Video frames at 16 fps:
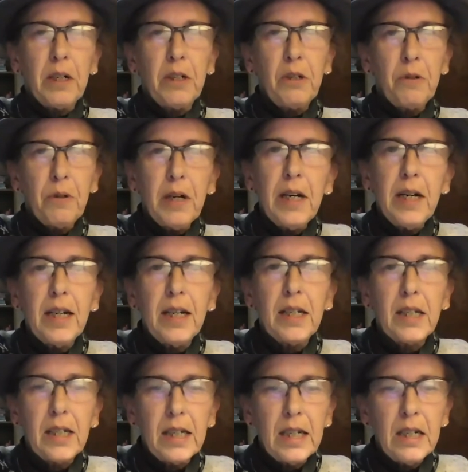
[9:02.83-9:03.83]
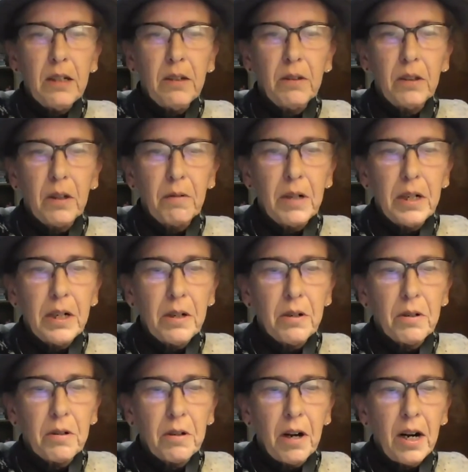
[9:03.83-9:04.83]
where a treaty sealed the
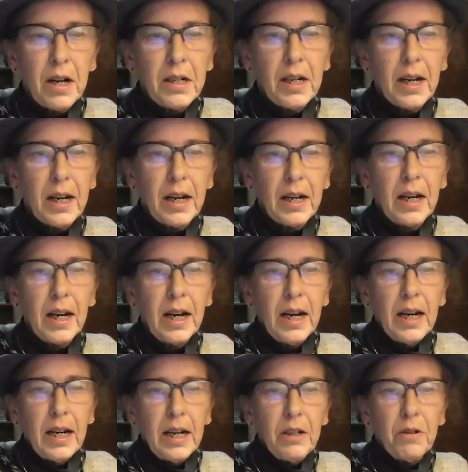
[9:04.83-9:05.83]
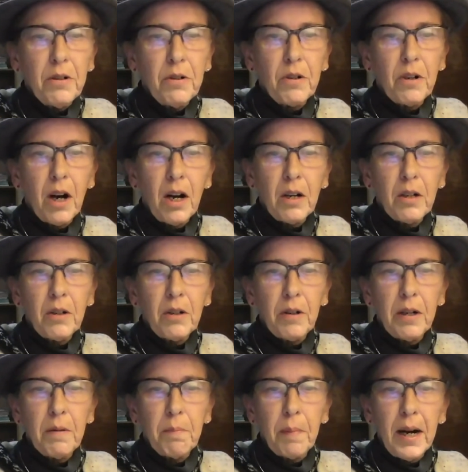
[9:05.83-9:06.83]
Rio Grande into
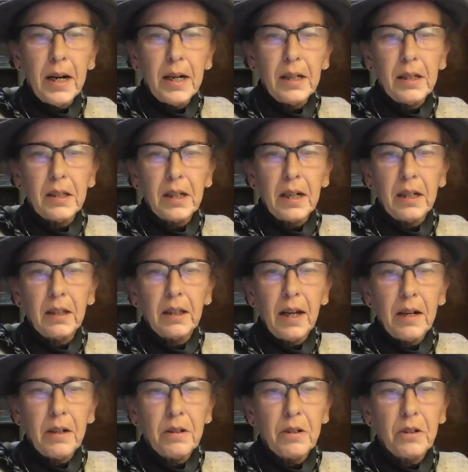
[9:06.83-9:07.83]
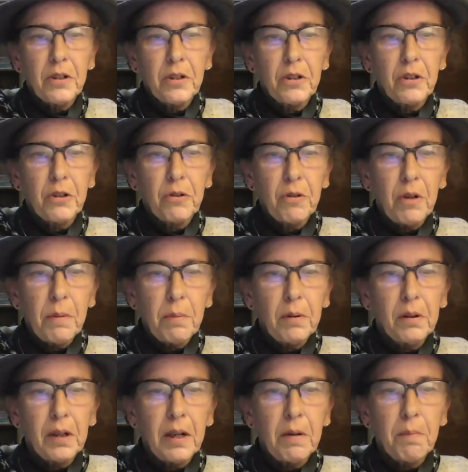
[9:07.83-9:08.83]
concrete banks and letters are
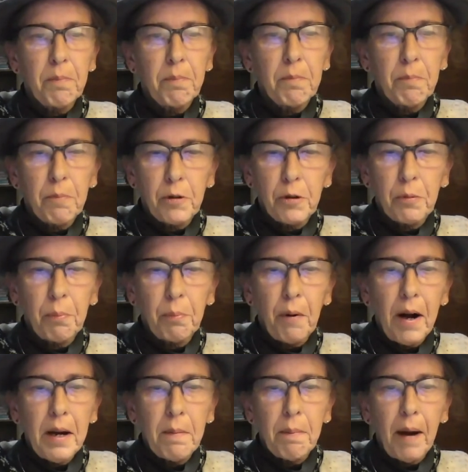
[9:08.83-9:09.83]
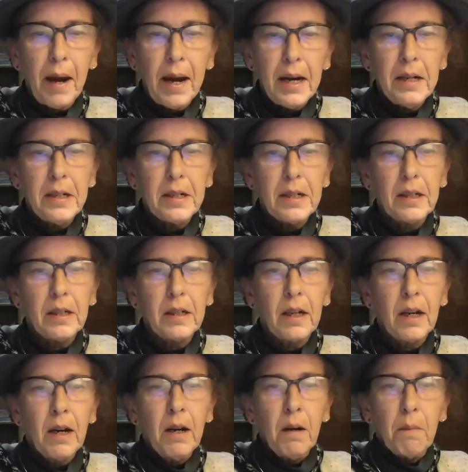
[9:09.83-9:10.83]
scribbled and spray painted,
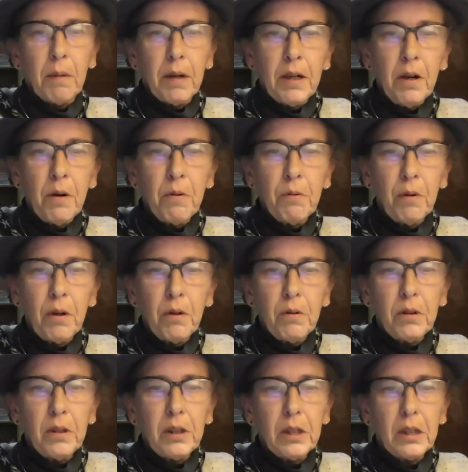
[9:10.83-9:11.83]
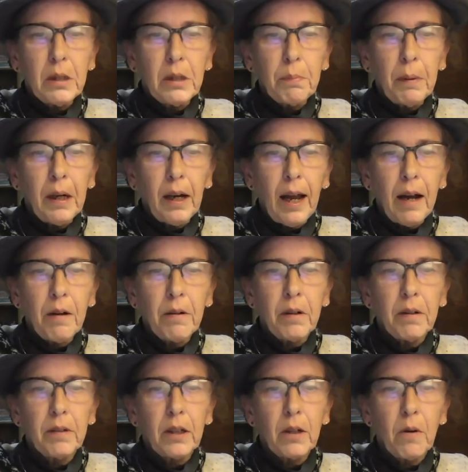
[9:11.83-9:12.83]
but no roses spill
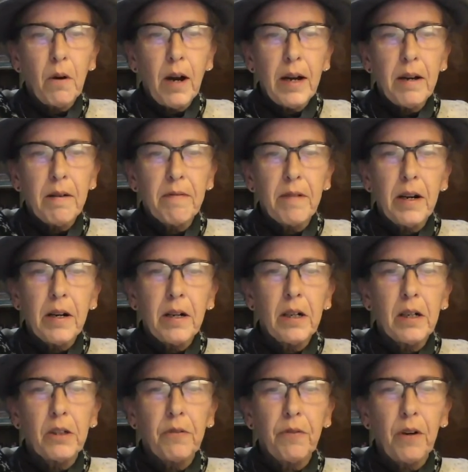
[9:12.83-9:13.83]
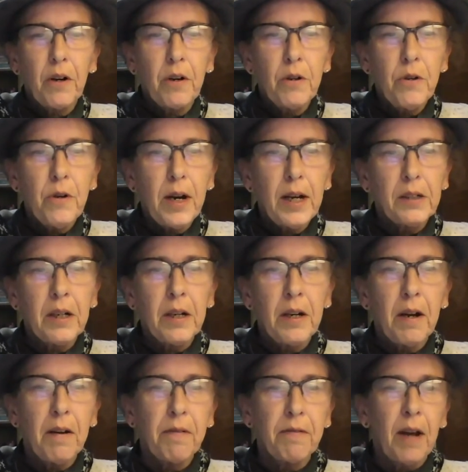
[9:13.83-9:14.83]
out of the Guayaveras, for who has
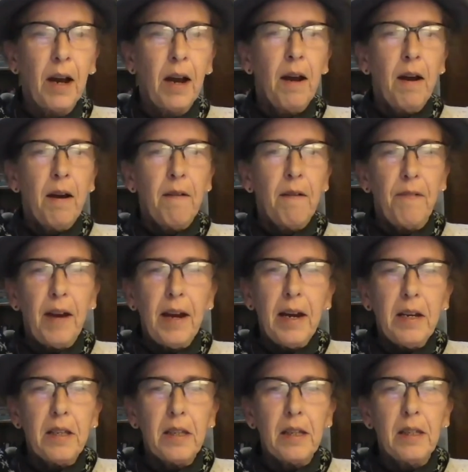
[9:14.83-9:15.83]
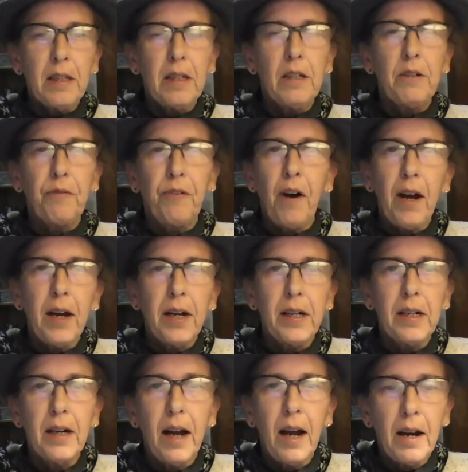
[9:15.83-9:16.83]
enough faith in these
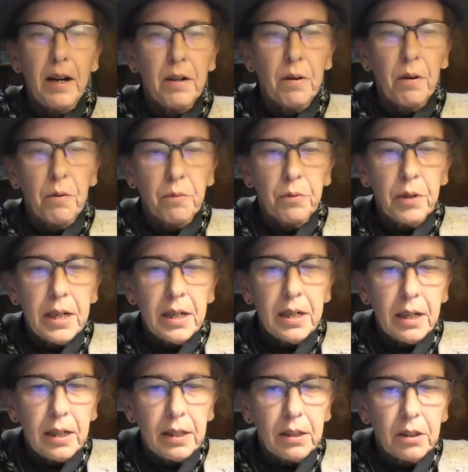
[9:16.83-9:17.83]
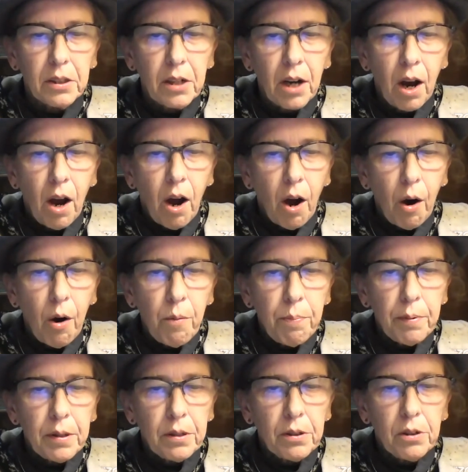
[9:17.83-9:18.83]
Friday night readings
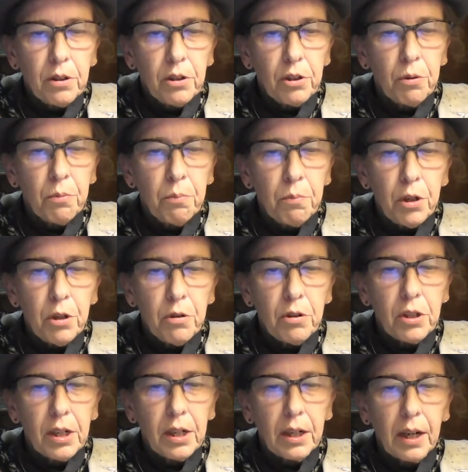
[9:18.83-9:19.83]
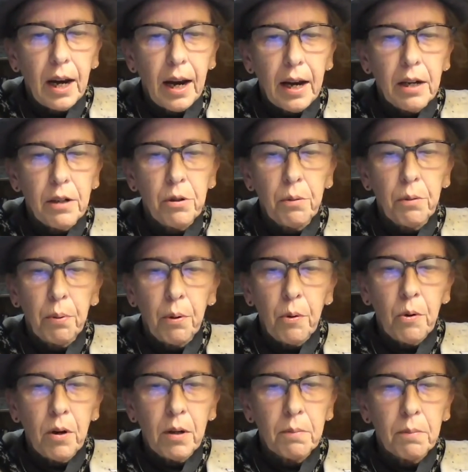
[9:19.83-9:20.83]
open to music and to
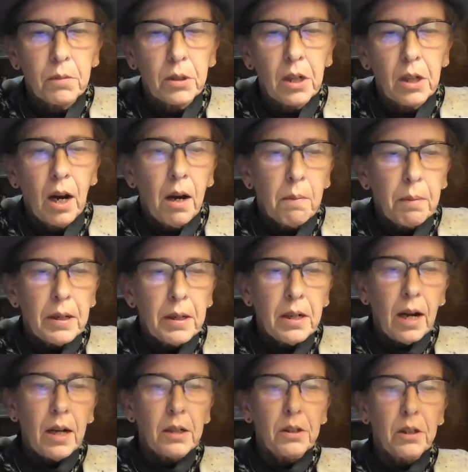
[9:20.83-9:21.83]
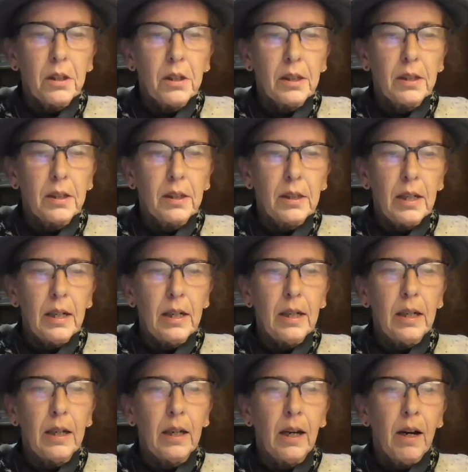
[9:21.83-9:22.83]
poems, but not to the
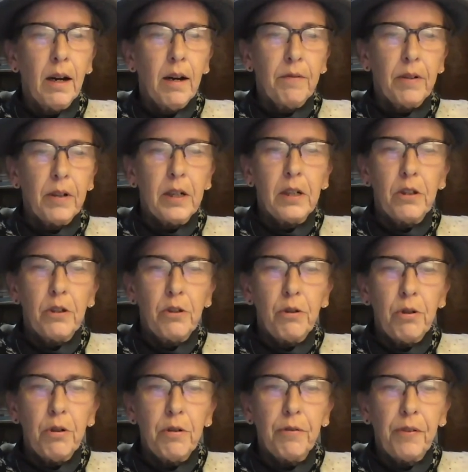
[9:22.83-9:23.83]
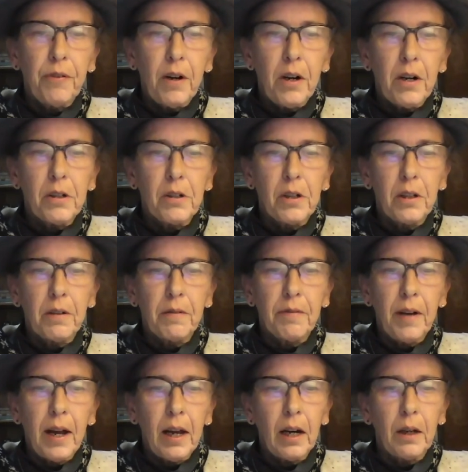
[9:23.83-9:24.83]
sea, for it is too far to the
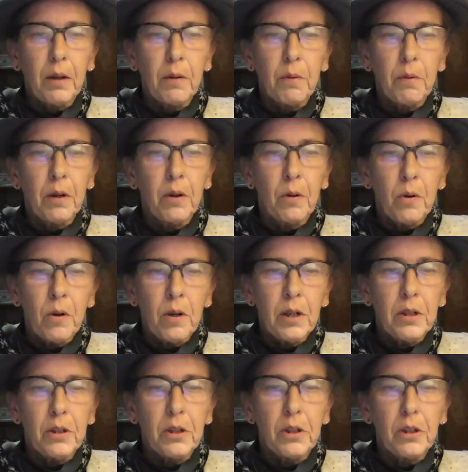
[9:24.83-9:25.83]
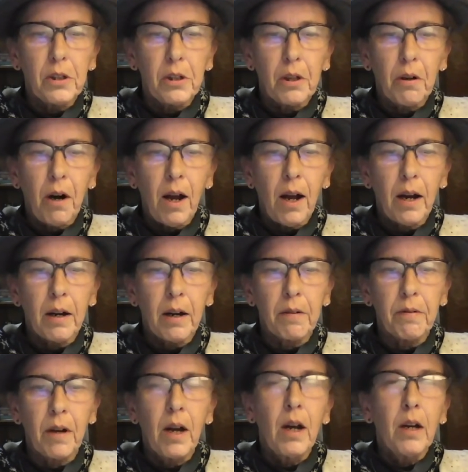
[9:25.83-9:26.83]
valley where oranges thrive,